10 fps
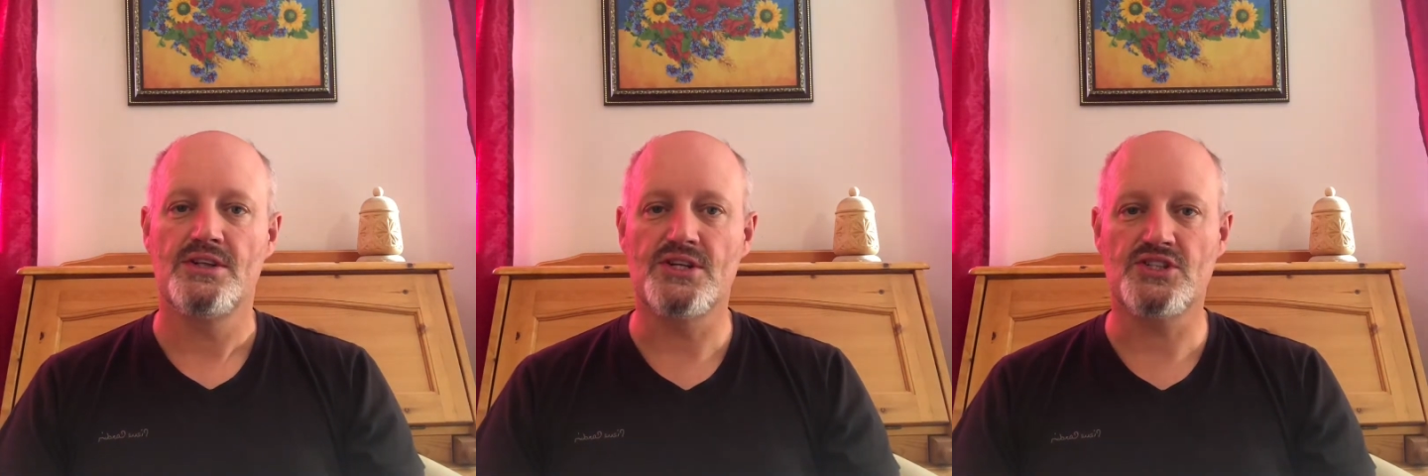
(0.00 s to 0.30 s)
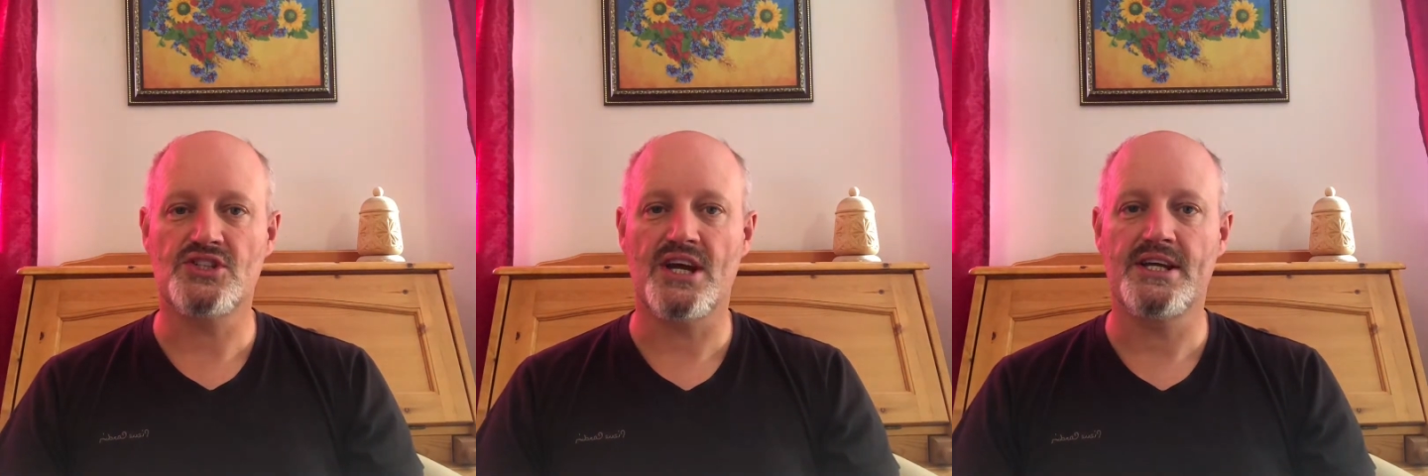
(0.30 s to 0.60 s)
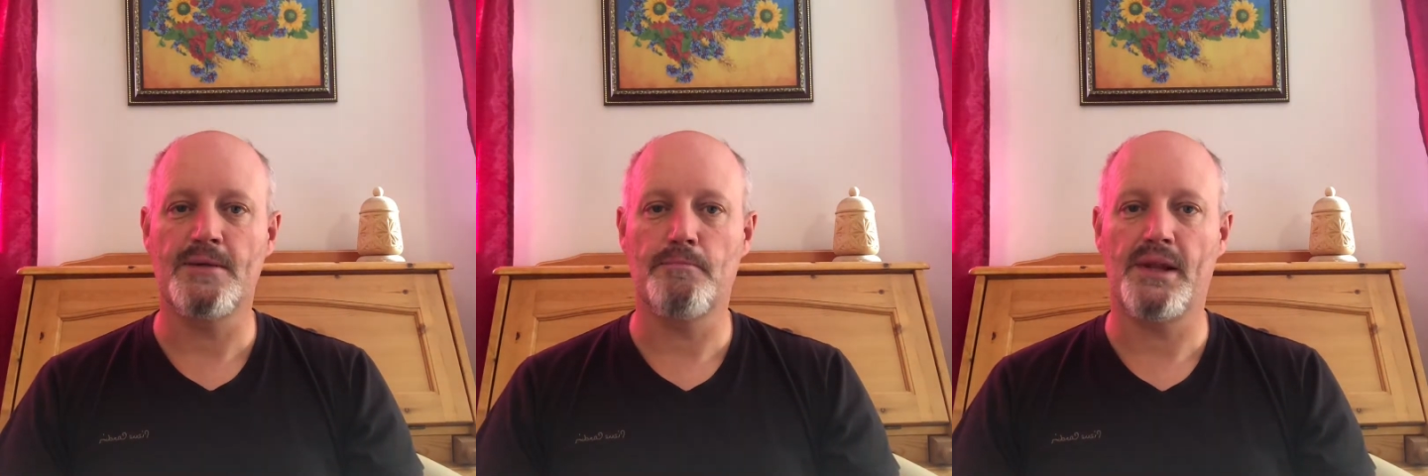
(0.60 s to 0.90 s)
that's
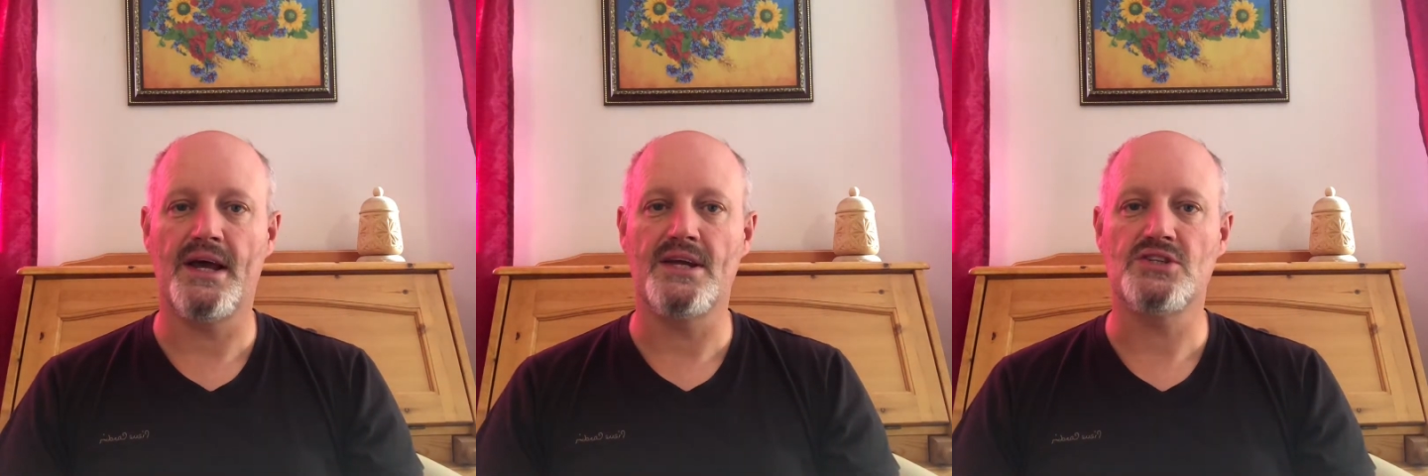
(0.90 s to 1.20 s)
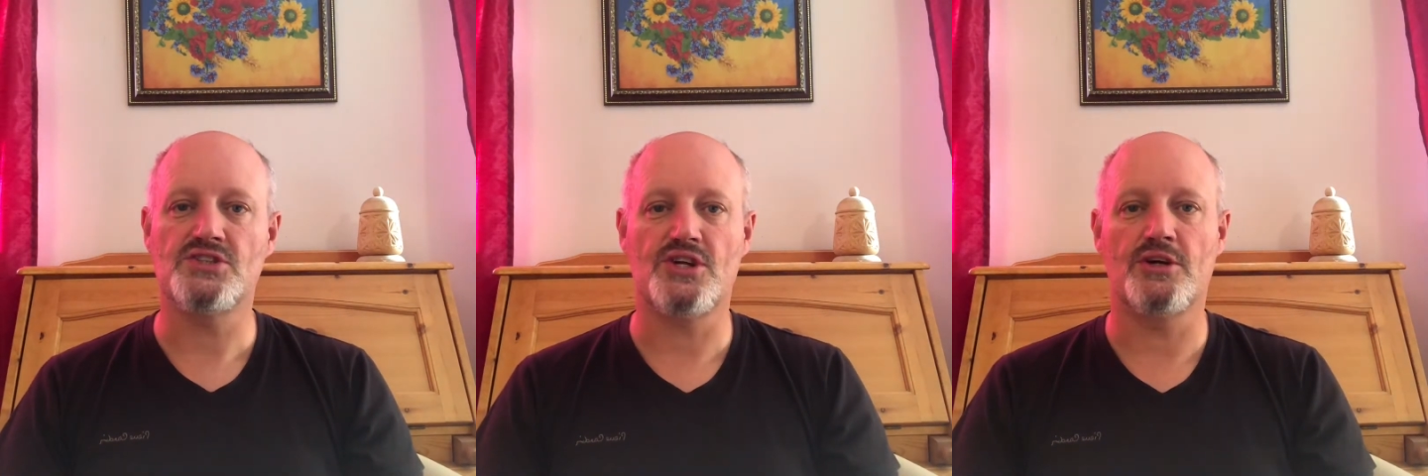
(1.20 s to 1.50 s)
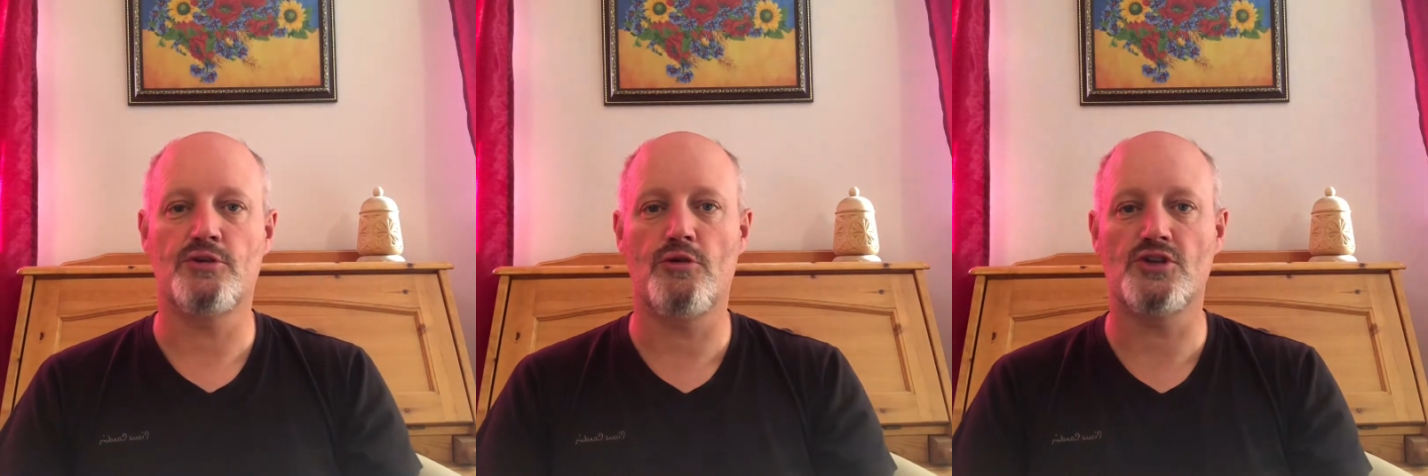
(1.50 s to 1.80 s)
taking place
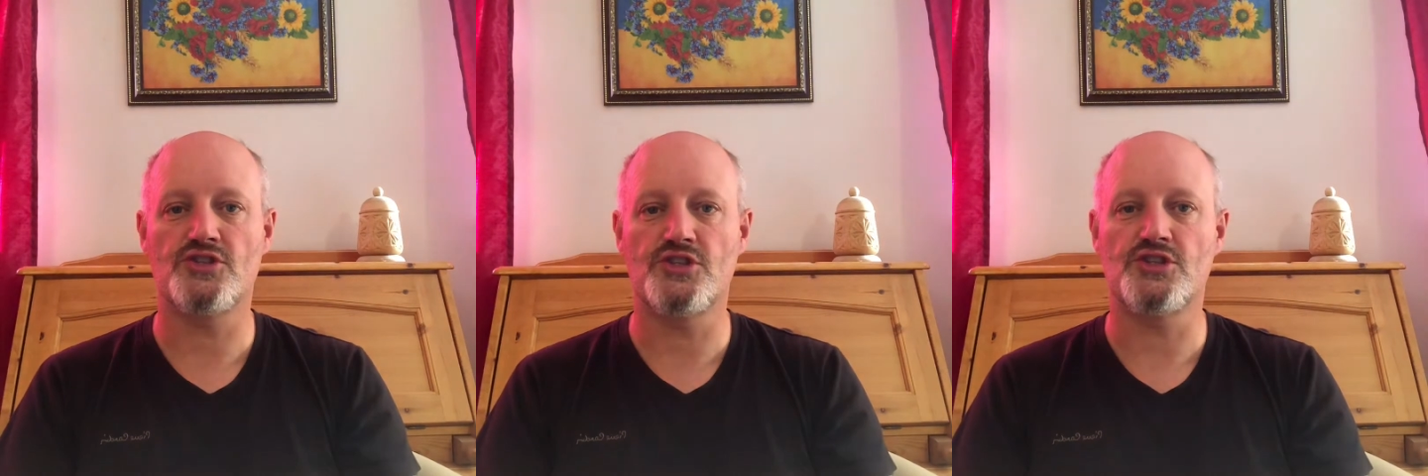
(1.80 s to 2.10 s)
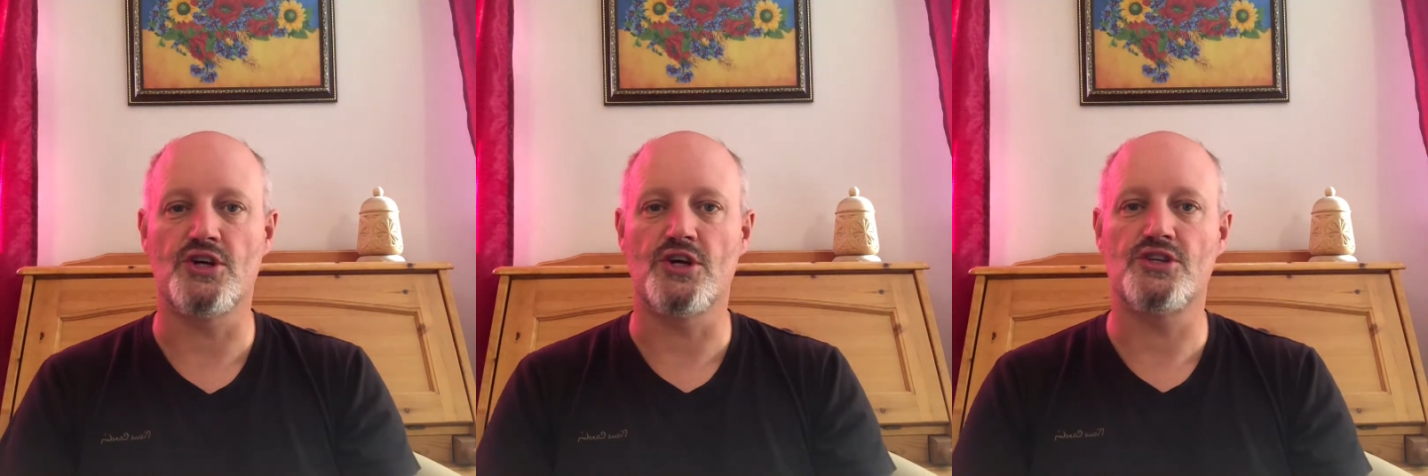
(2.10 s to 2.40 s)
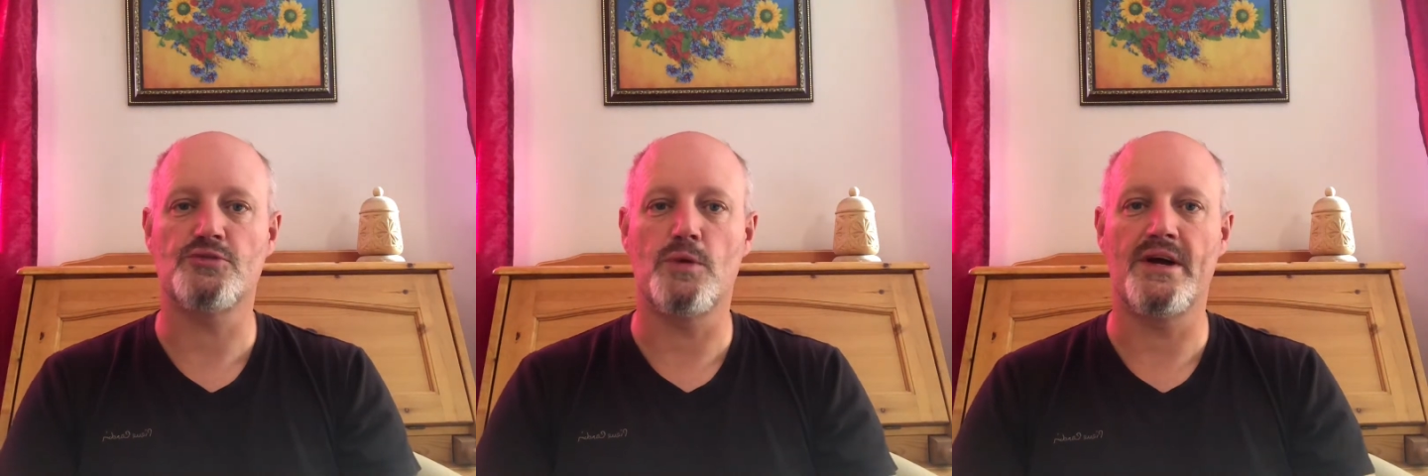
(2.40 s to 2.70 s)
across the
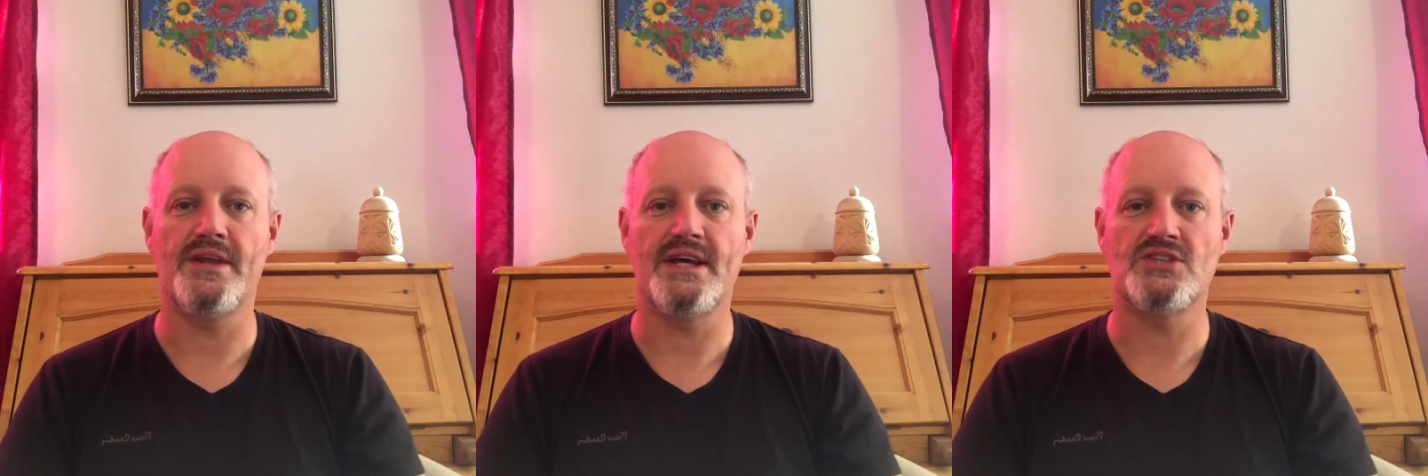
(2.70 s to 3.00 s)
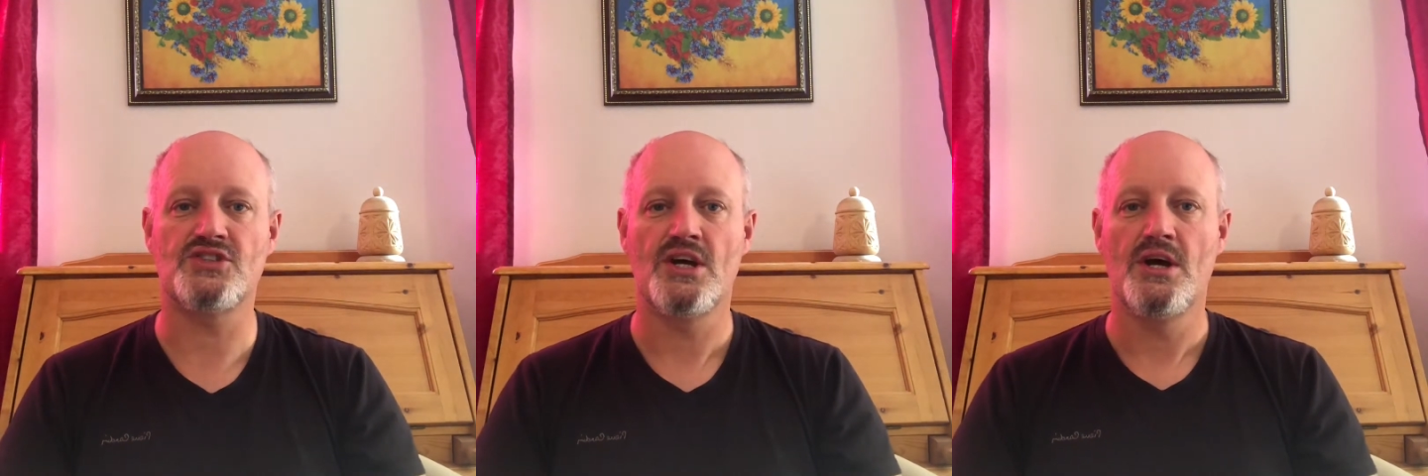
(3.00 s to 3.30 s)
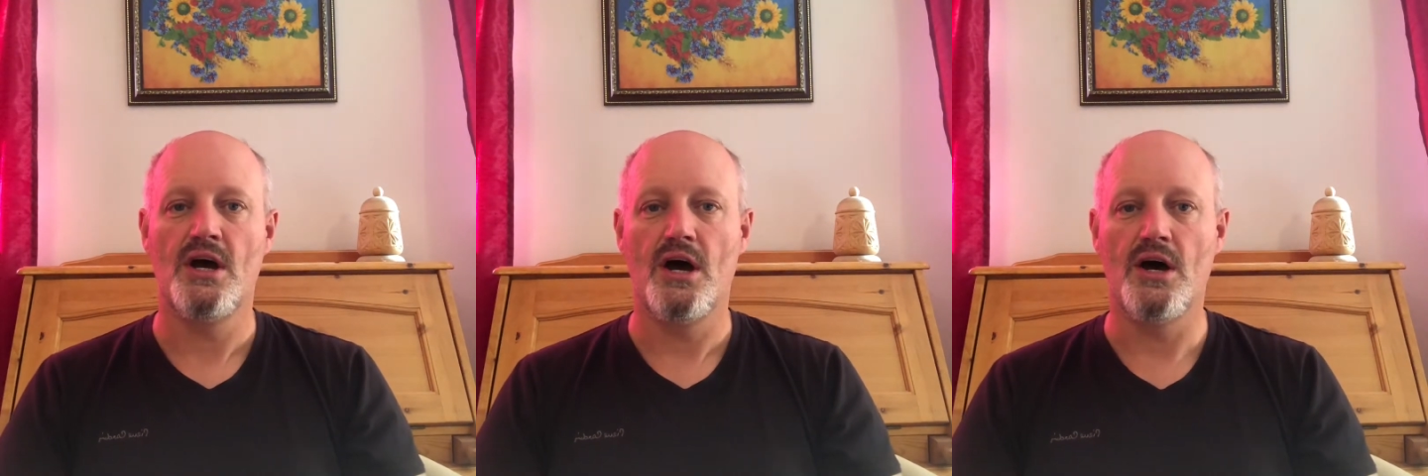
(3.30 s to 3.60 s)
church, where there's
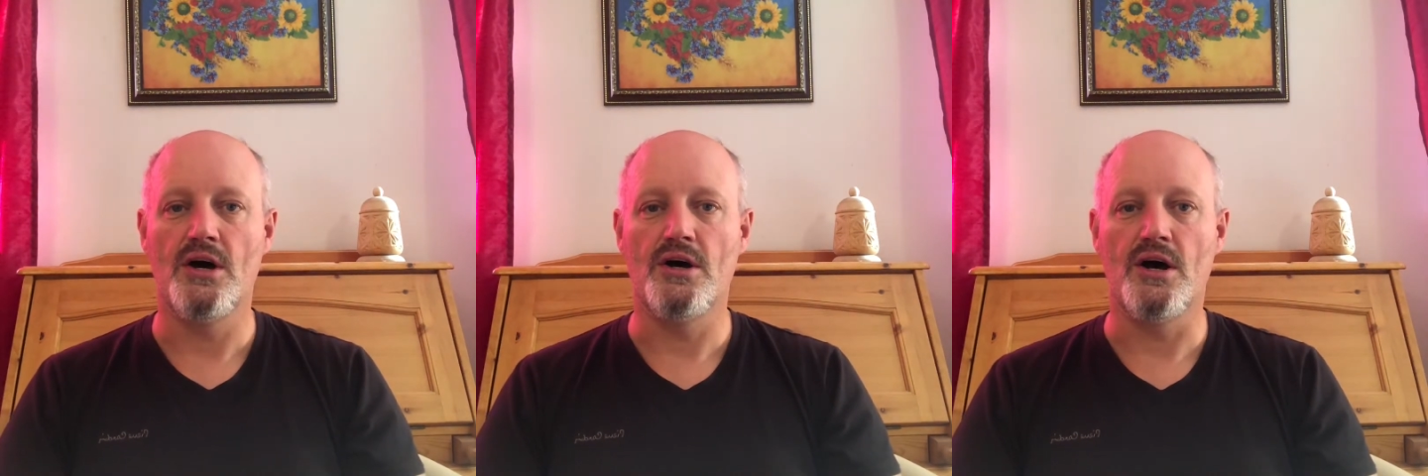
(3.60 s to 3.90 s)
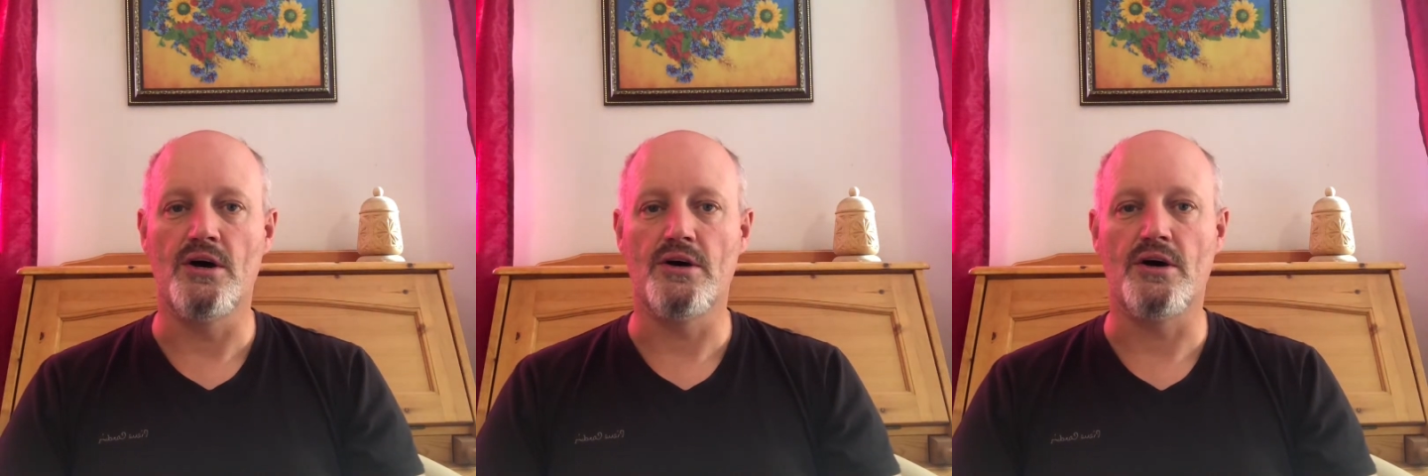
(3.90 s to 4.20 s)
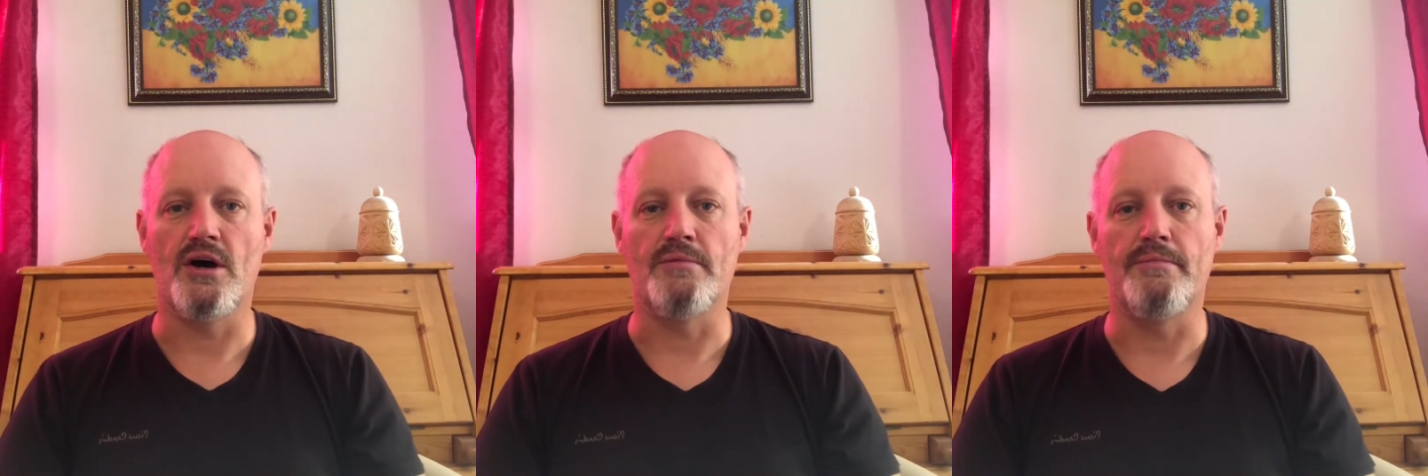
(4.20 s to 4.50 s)

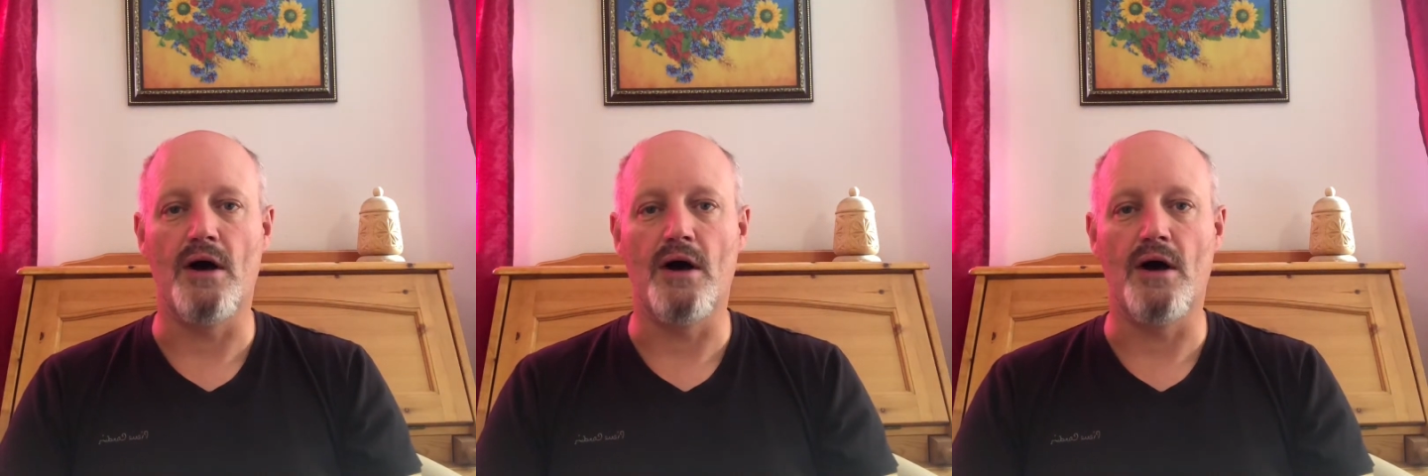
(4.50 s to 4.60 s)
a